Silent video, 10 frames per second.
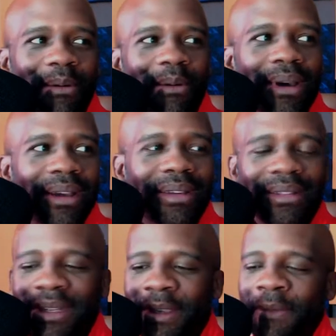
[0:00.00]
why.
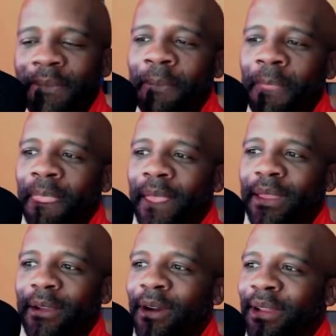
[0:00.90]

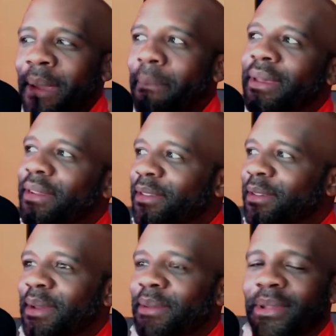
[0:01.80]
They're all named Bill
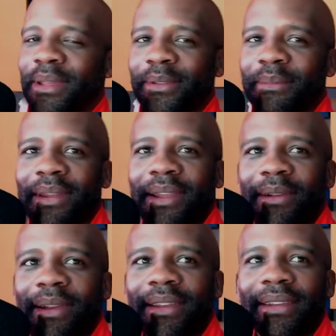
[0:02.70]
too. I bet that was a bit
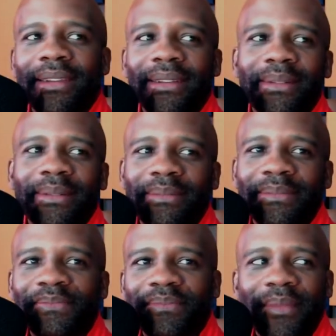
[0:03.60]
ironic.
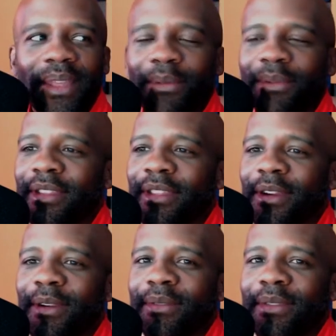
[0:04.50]
He was the
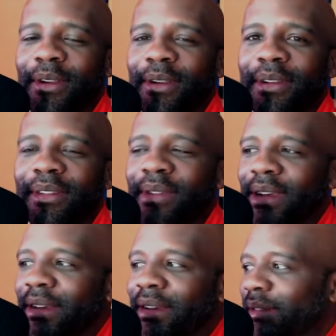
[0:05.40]
third third
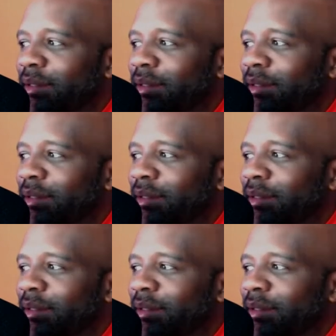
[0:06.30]
uh,